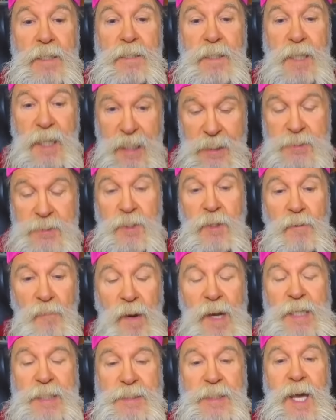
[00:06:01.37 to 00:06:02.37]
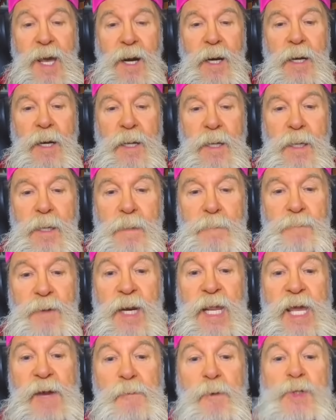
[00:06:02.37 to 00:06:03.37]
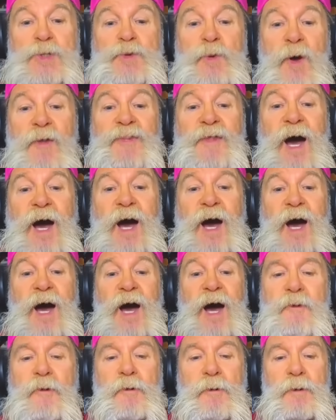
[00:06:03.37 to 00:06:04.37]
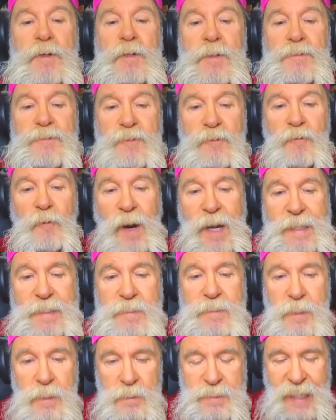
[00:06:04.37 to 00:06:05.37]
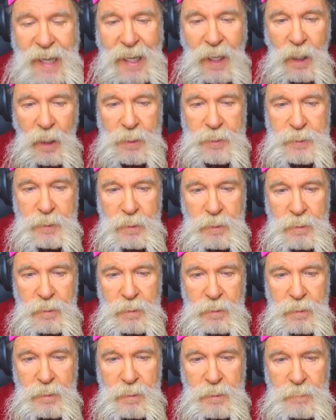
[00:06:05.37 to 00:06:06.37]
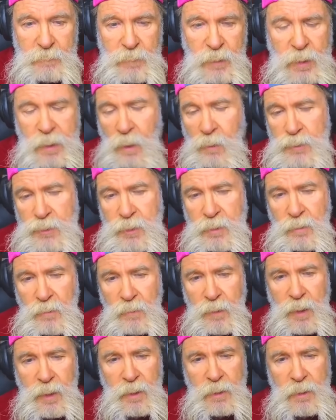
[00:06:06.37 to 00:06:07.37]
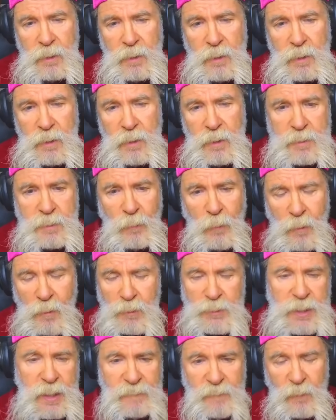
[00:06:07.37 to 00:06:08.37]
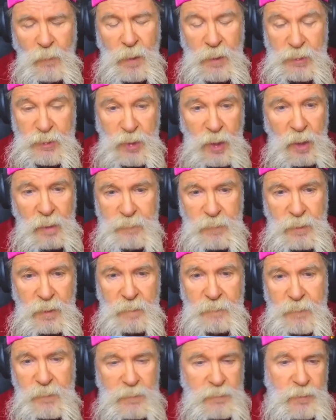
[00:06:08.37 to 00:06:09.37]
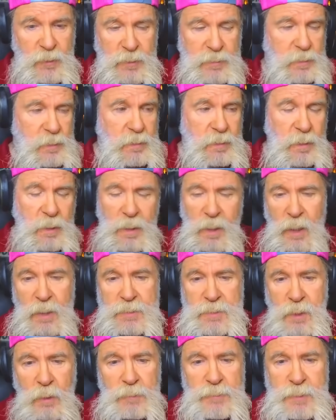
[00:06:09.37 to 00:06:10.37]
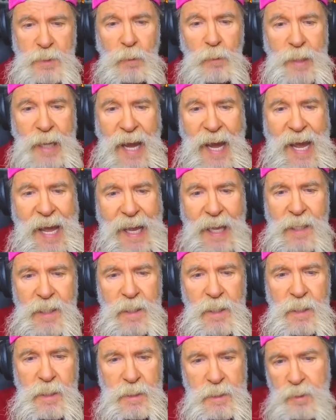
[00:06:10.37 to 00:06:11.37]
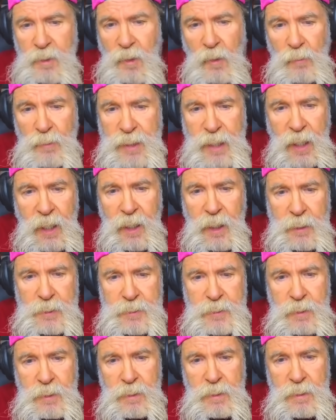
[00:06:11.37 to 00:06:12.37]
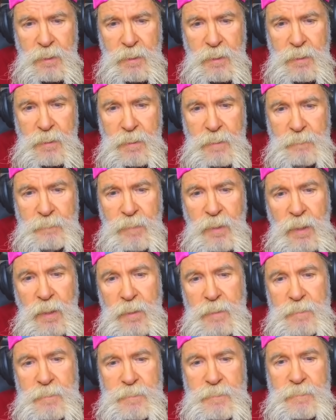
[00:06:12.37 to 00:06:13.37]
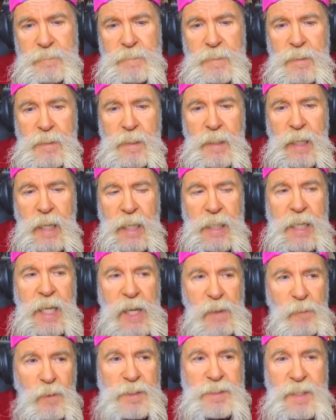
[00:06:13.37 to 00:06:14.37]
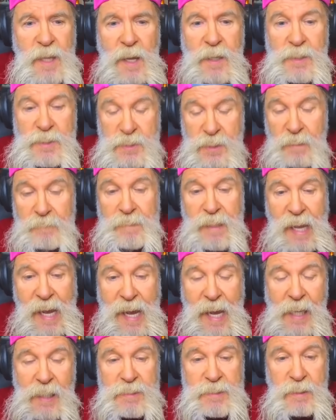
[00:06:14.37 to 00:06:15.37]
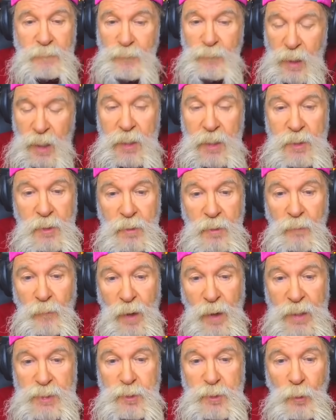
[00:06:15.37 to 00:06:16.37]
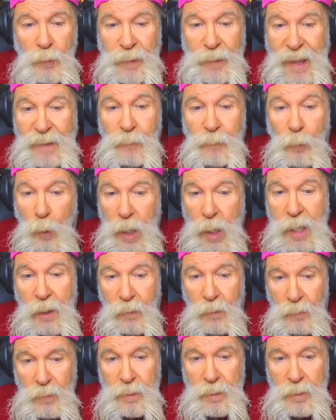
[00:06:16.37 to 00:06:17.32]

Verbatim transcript: He is a great talent. But he was with other great talent, because you don't get a shot at the world's heavyweight champion if you're just a so-so guy. You don't get it. And he would take some guys that really couldn't wrestle that well